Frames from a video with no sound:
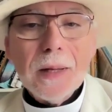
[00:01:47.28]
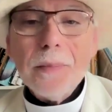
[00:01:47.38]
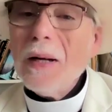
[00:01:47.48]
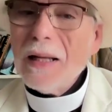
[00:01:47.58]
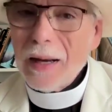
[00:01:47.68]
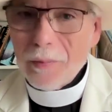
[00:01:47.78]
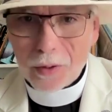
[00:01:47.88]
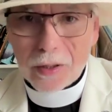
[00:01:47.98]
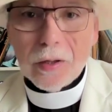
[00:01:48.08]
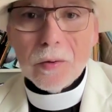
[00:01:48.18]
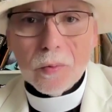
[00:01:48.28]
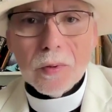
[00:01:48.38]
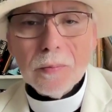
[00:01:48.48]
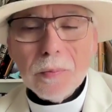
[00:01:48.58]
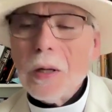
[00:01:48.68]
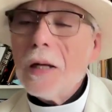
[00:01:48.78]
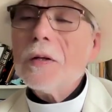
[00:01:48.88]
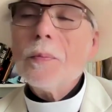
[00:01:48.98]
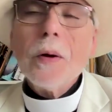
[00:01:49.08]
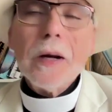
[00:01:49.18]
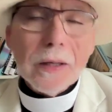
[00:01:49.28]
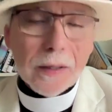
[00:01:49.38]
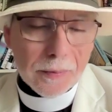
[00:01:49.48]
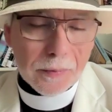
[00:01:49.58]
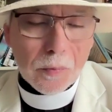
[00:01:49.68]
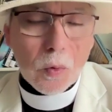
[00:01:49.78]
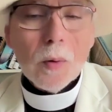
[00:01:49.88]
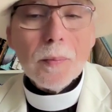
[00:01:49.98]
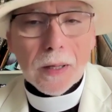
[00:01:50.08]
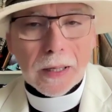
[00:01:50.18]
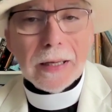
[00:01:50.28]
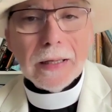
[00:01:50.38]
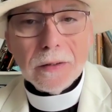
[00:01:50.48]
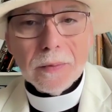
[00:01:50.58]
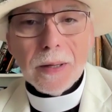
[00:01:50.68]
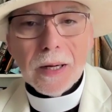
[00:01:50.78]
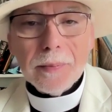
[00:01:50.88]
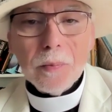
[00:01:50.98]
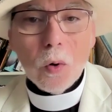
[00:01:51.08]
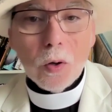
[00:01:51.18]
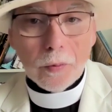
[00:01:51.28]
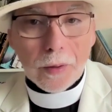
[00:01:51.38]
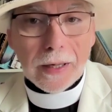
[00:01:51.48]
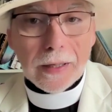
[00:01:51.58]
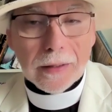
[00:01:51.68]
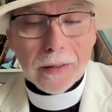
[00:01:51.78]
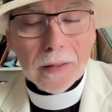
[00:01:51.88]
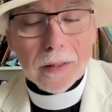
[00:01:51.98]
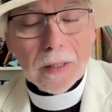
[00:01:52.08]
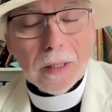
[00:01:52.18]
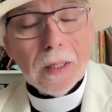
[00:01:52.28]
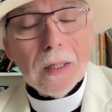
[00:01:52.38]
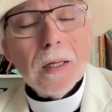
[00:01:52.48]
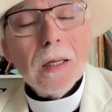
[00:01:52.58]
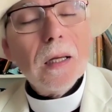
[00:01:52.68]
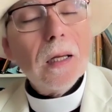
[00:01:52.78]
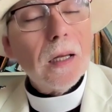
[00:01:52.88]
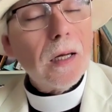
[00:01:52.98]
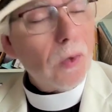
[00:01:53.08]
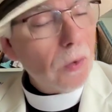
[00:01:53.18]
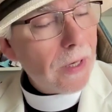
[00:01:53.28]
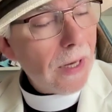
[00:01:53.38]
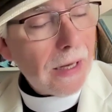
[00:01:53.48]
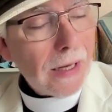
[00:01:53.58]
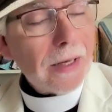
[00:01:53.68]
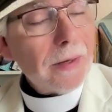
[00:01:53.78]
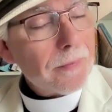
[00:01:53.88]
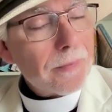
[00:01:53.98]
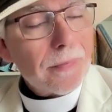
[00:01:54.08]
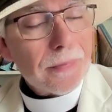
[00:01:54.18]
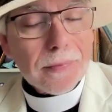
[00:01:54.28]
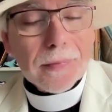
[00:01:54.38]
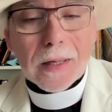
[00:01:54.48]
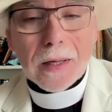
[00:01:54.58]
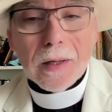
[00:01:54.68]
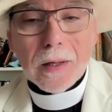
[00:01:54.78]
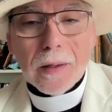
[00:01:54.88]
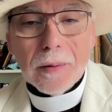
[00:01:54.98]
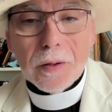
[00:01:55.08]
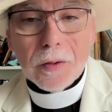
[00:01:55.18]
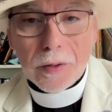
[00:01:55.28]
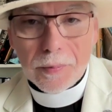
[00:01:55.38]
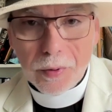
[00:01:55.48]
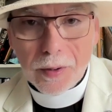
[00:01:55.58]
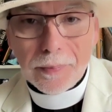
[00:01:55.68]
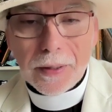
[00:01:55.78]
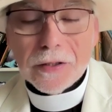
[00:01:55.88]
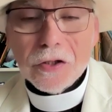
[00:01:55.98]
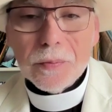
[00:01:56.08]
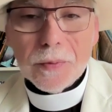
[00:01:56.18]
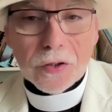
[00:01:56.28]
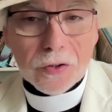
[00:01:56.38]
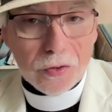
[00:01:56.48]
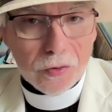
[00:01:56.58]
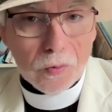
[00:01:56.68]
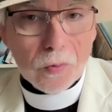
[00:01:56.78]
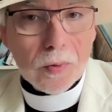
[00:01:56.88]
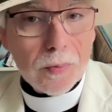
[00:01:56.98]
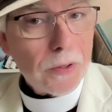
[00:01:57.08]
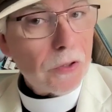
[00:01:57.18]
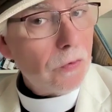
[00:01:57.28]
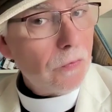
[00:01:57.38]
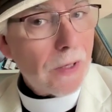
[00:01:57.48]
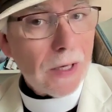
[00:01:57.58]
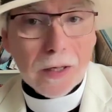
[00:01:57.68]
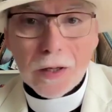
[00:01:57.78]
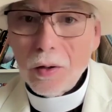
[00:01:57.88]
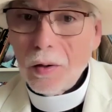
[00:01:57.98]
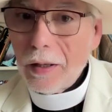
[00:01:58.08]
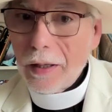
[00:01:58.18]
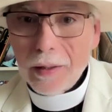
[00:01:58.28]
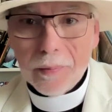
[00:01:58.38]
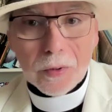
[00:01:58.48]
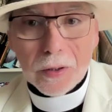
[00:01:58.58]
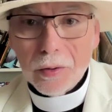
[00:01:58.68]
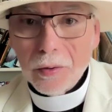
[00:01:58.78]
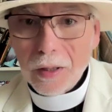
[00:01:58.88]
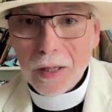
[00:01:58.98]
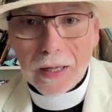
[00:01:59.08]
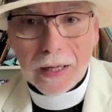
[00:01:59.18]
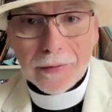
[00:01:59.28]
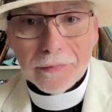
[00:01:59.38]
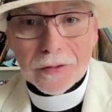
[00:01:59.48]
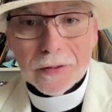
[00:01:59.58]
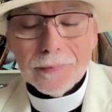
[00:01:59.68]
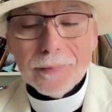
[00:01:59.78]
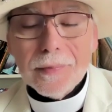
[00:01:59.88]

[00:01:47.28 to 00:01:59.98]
Bring that with you. Plus, bring more money to buy more grain. And okay, you can bring Benjamin too, but you've got to guard him with your lives.